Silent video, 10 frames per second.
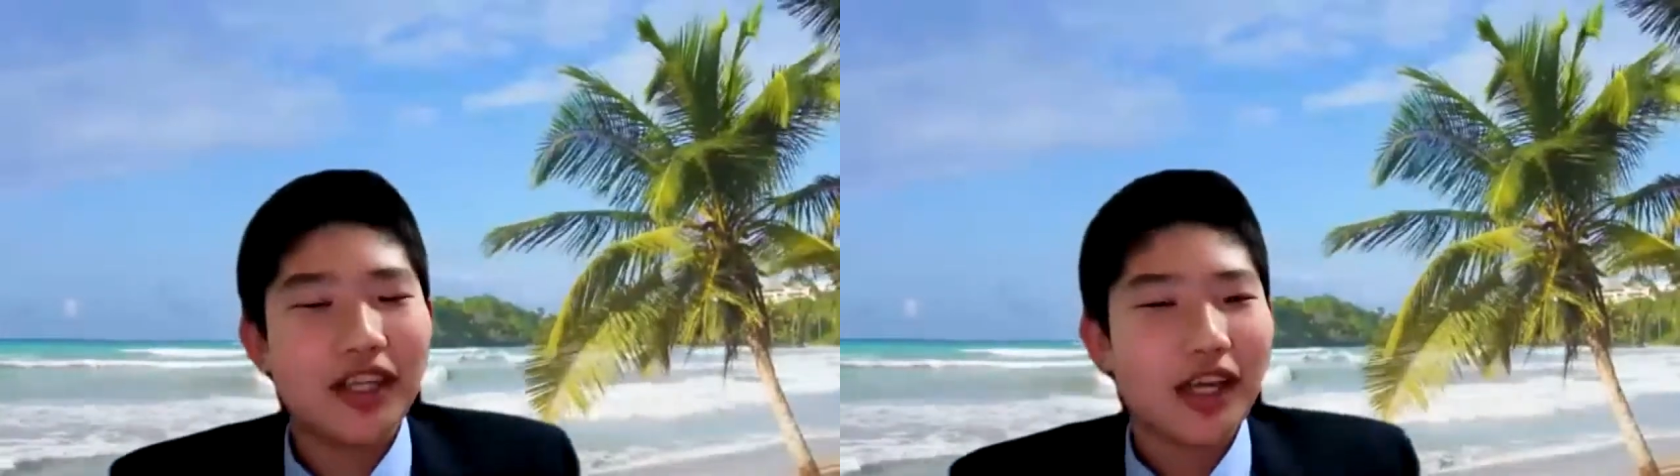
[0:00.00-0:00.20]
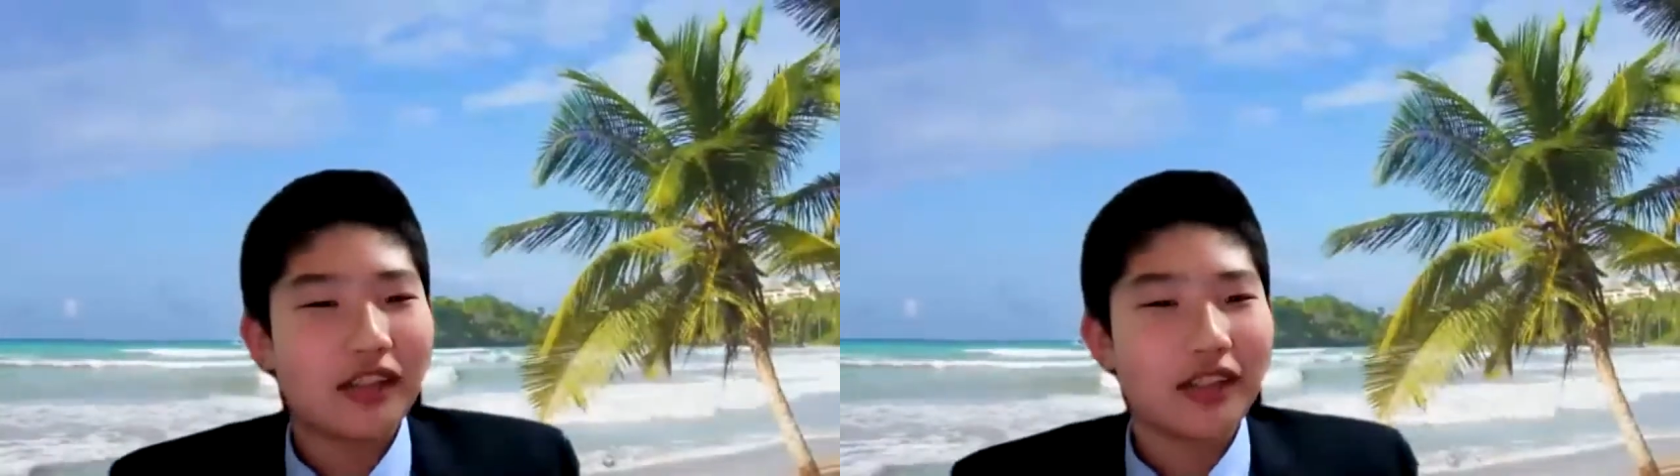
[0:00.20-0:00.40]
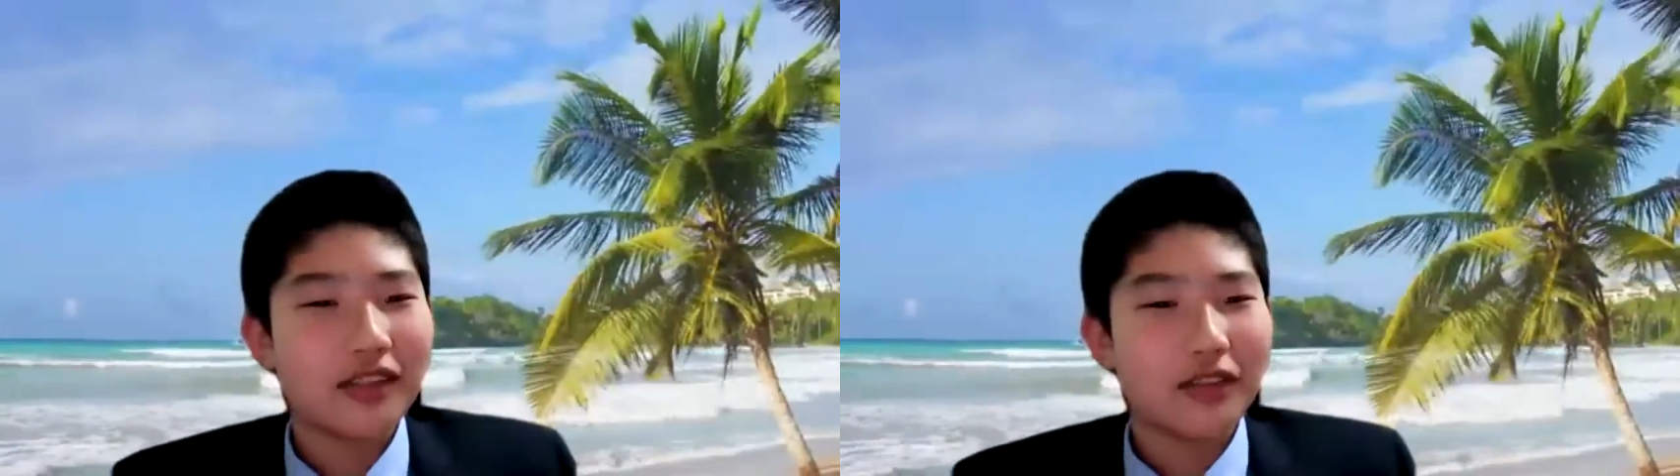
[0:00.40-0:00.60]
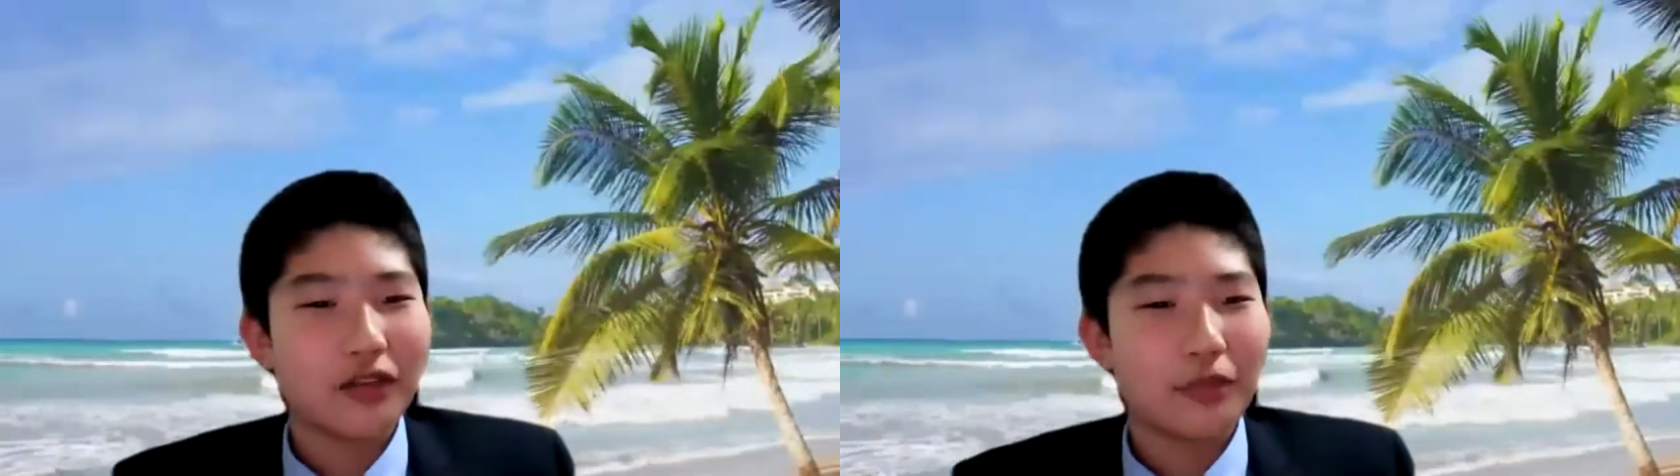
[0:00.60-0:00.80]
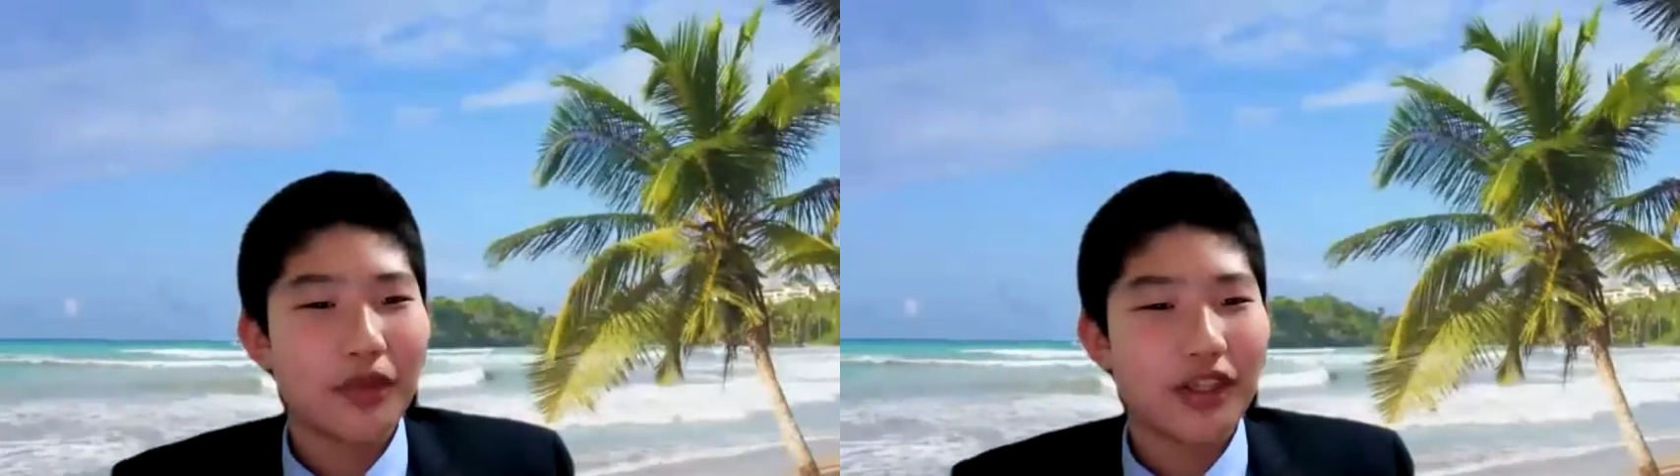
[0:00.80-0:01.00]
and then
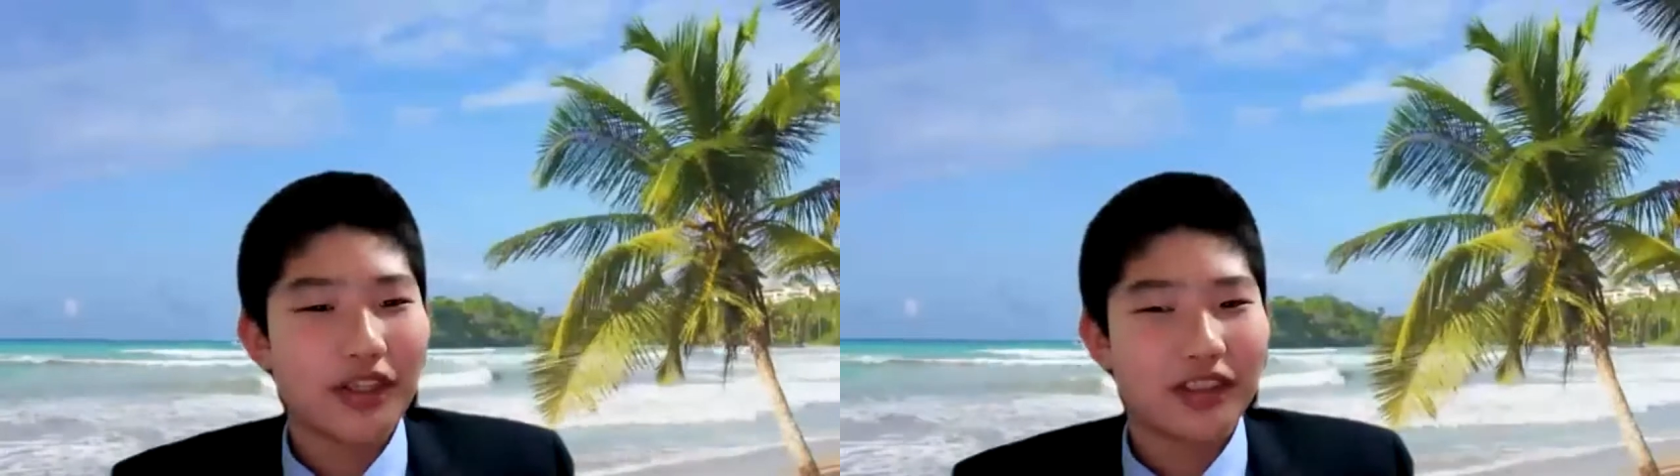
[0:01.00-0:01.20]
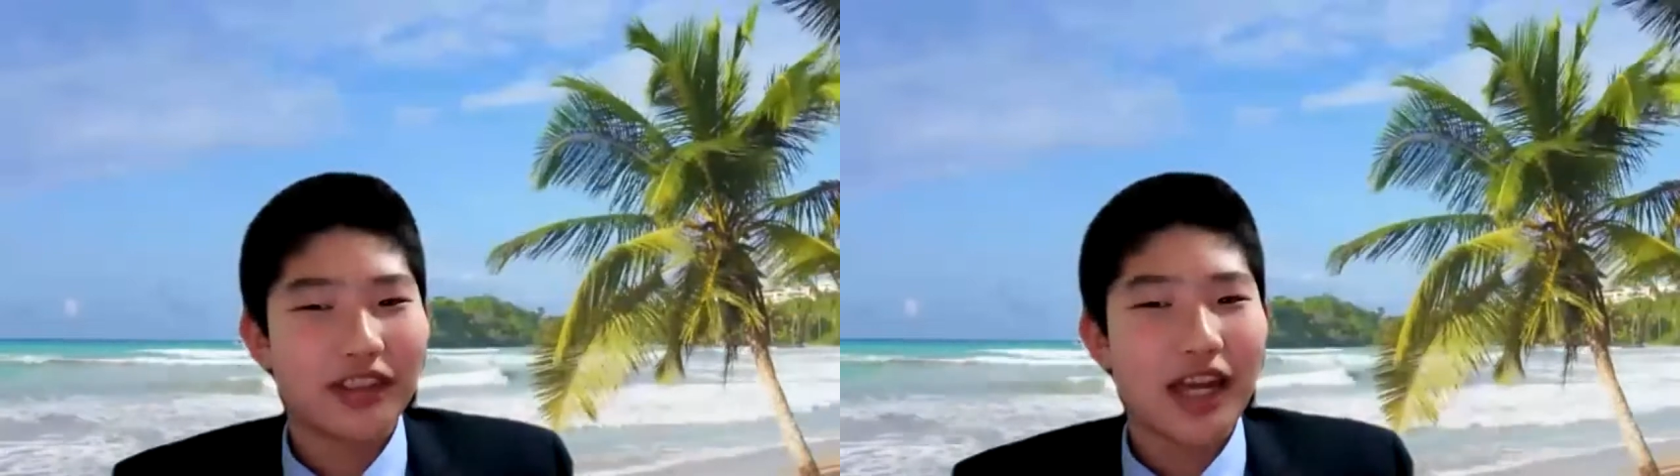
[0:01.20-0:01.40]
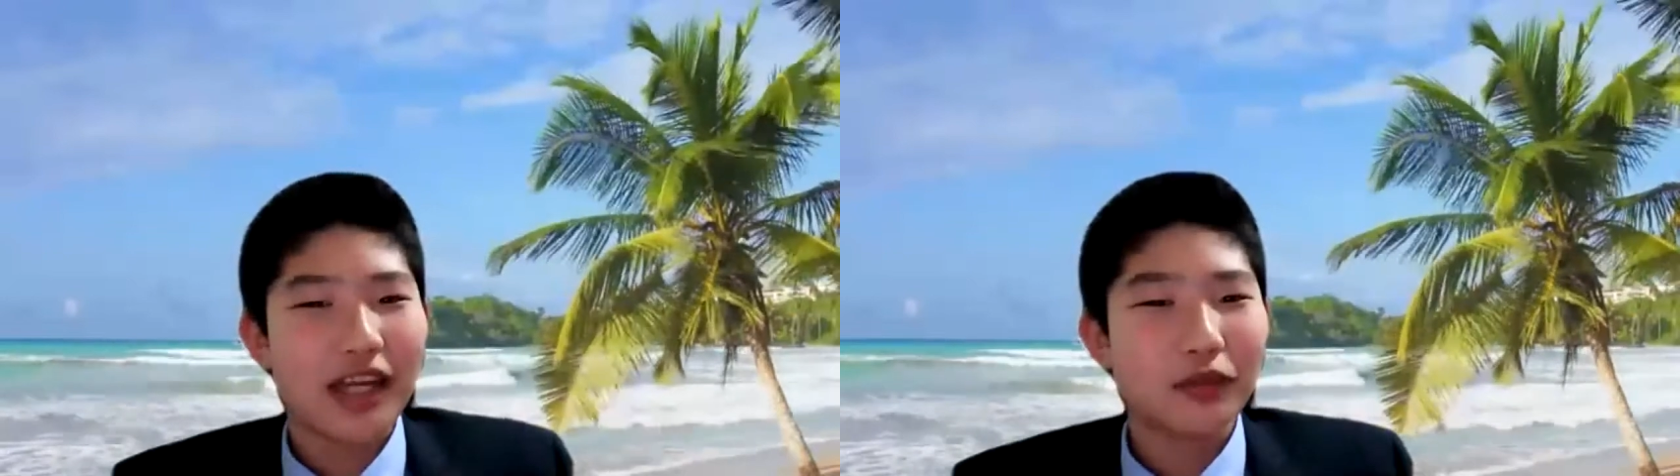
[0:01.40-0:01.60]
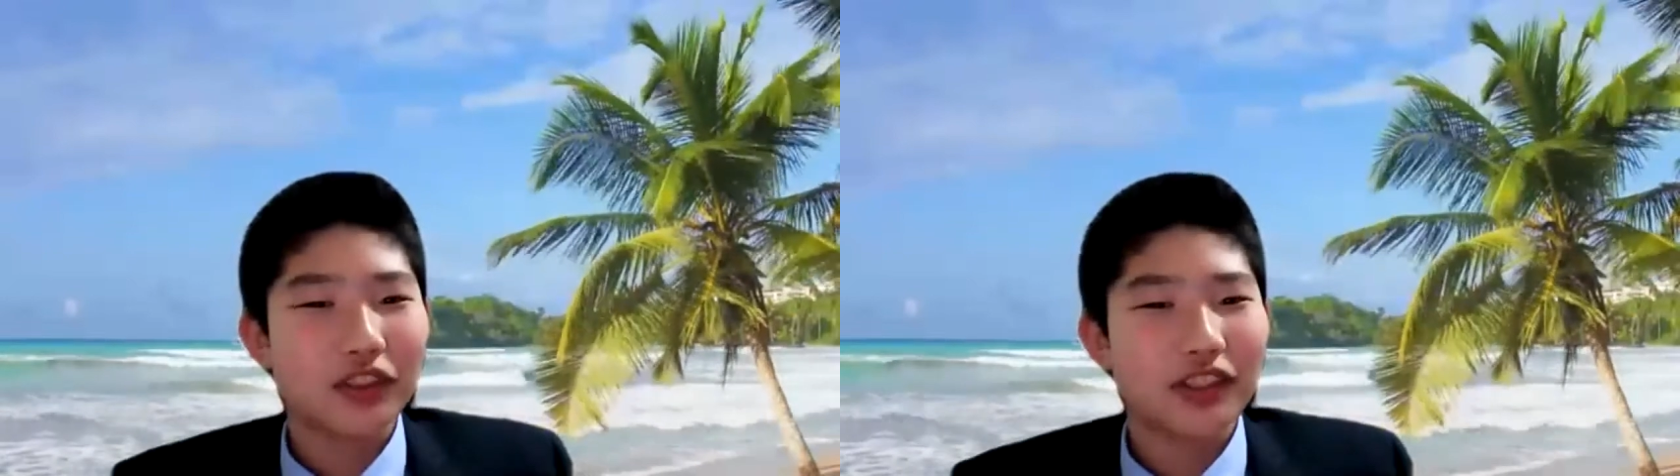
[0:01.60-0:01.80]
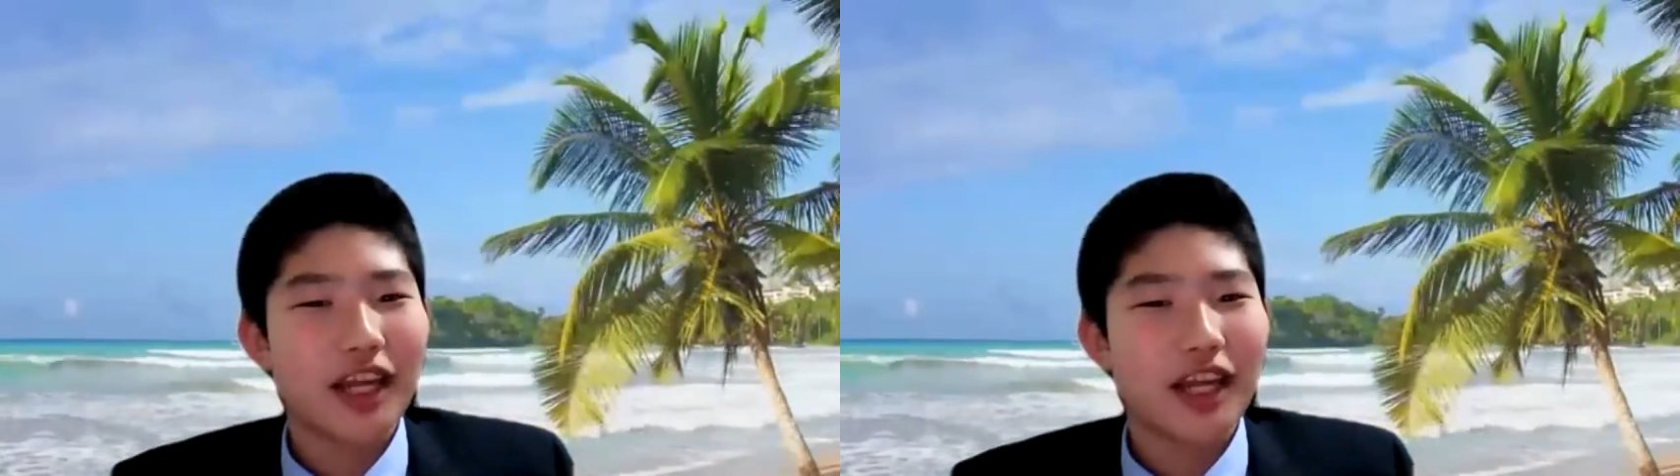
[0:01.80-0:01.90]
you'll be a sandwich